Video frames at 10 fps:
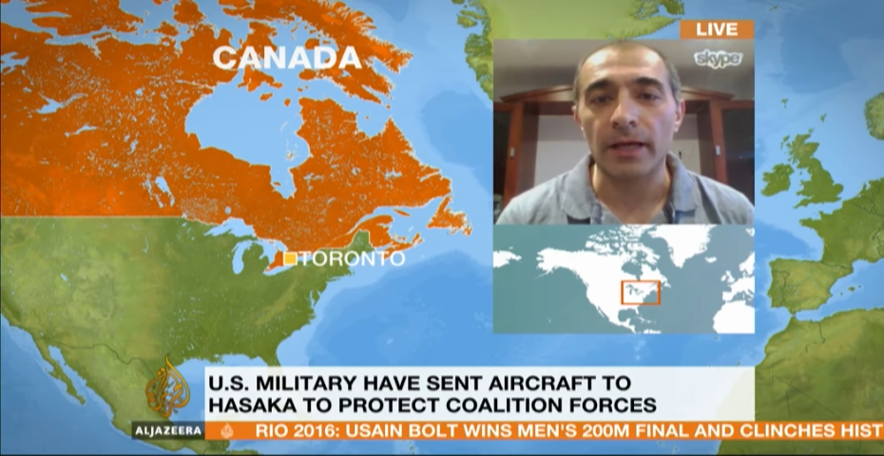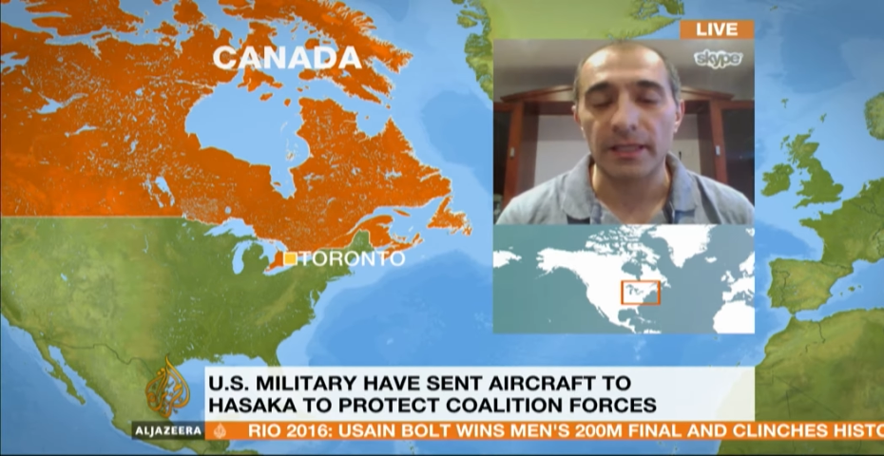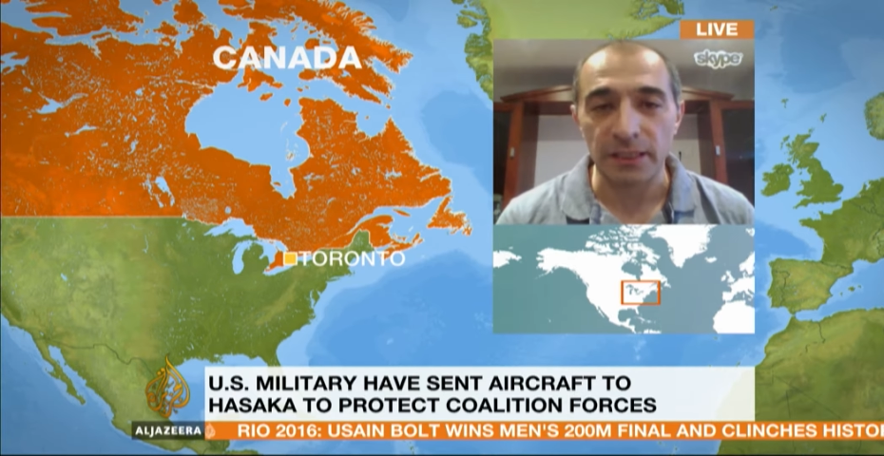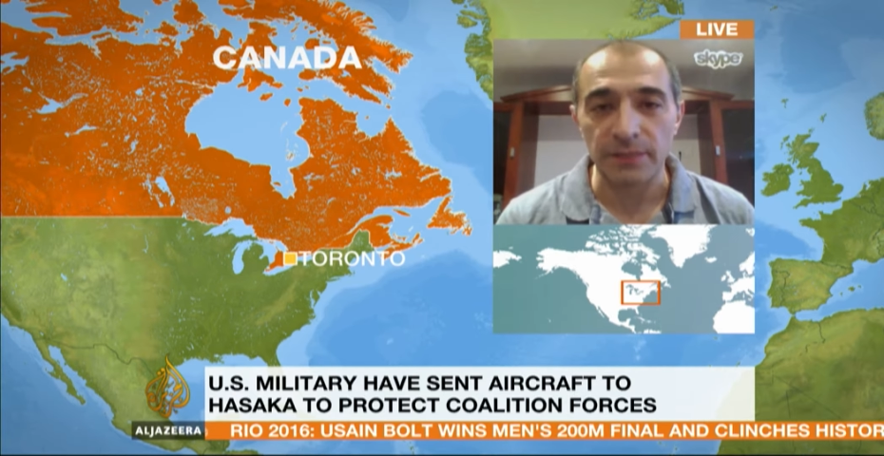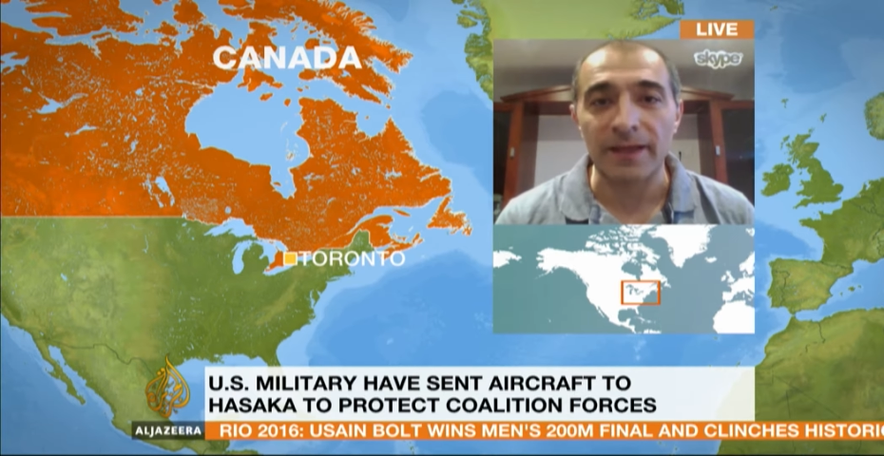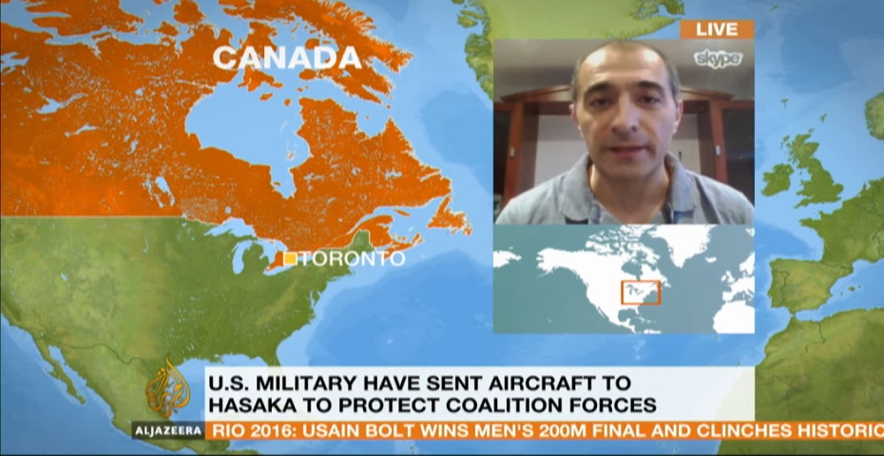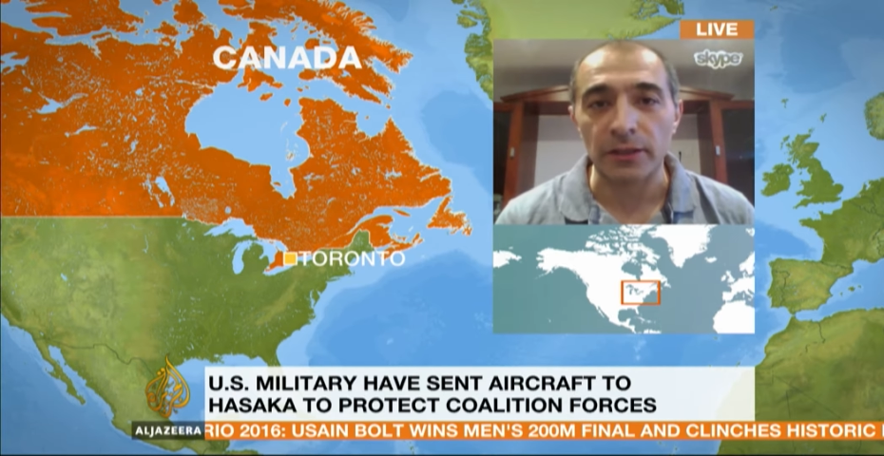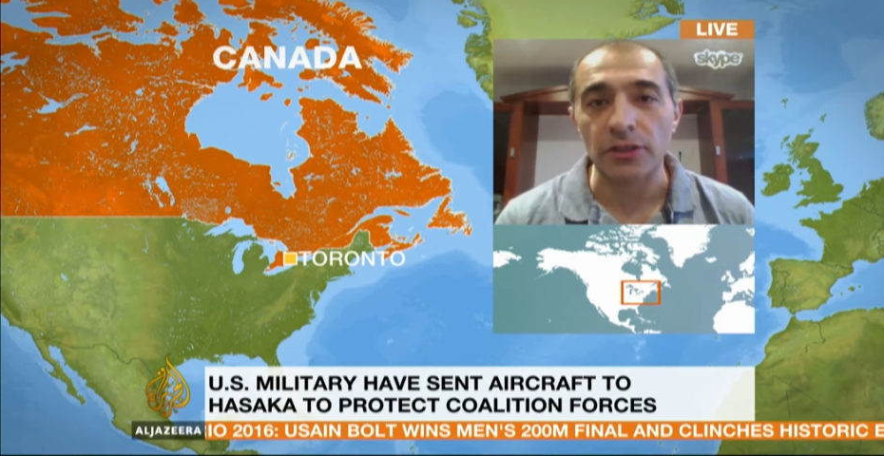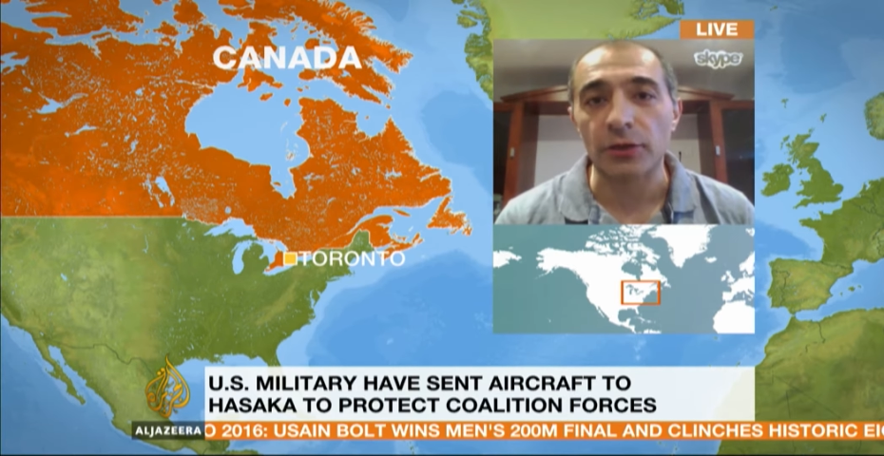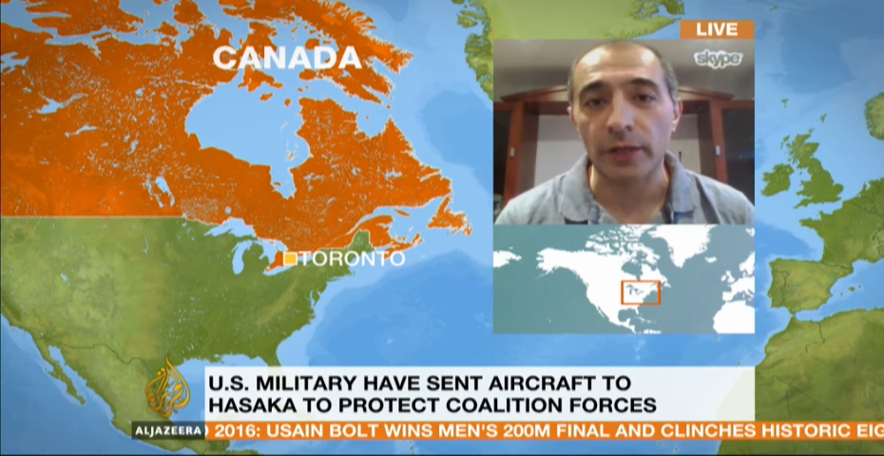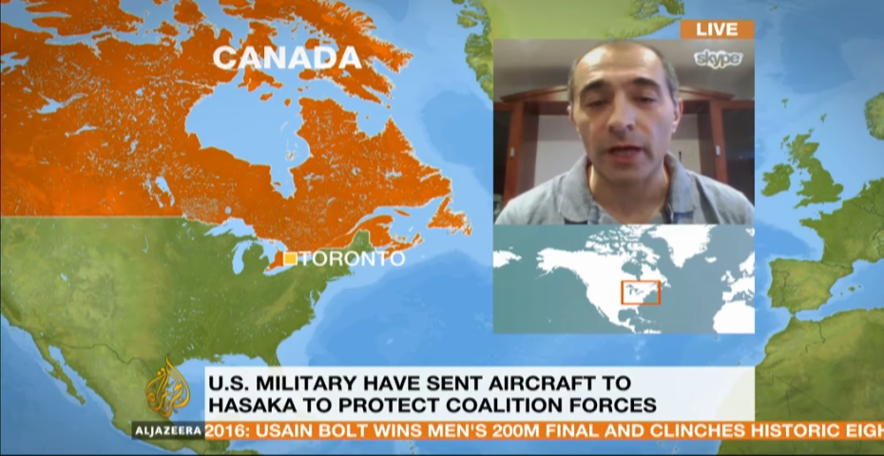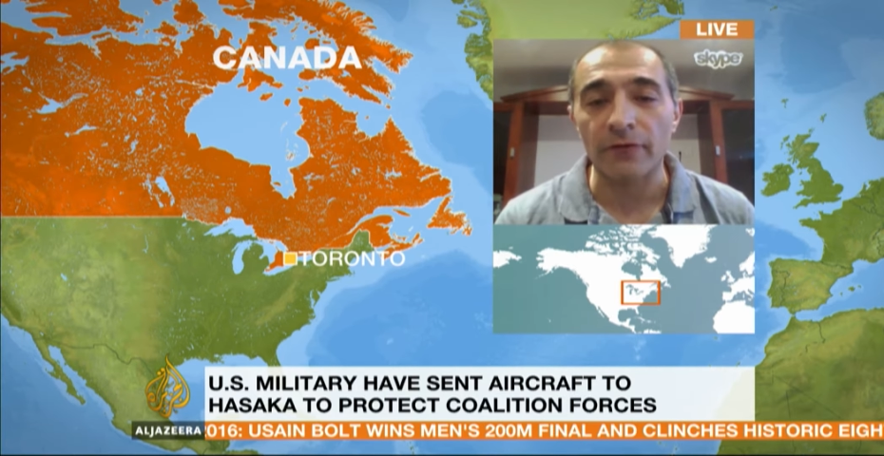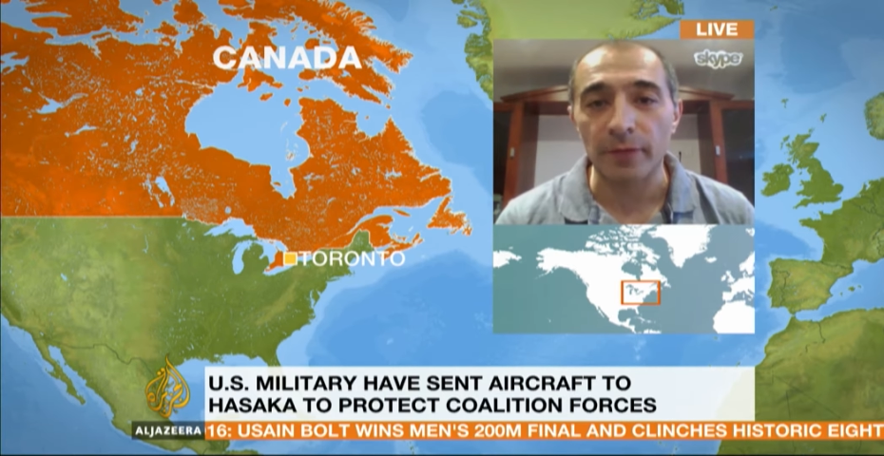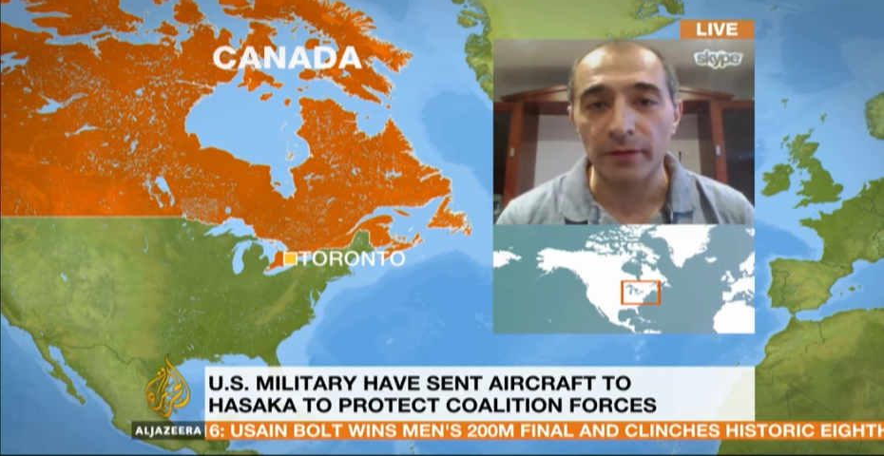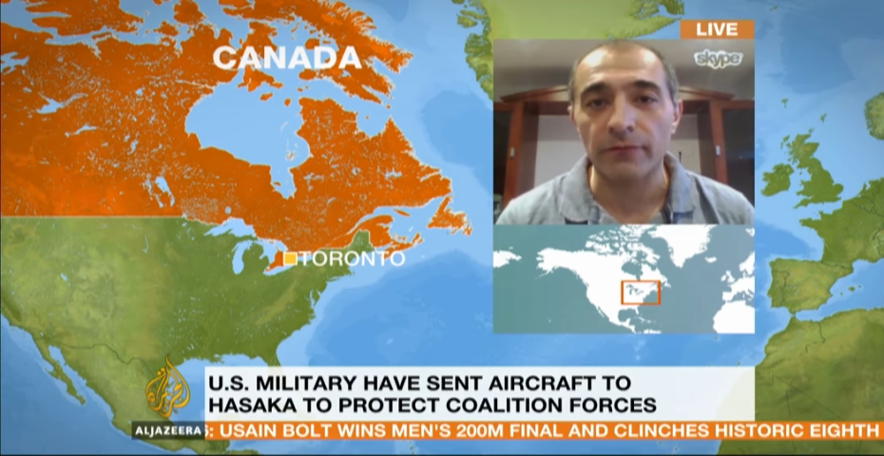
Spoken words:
I suspect that the Syrian government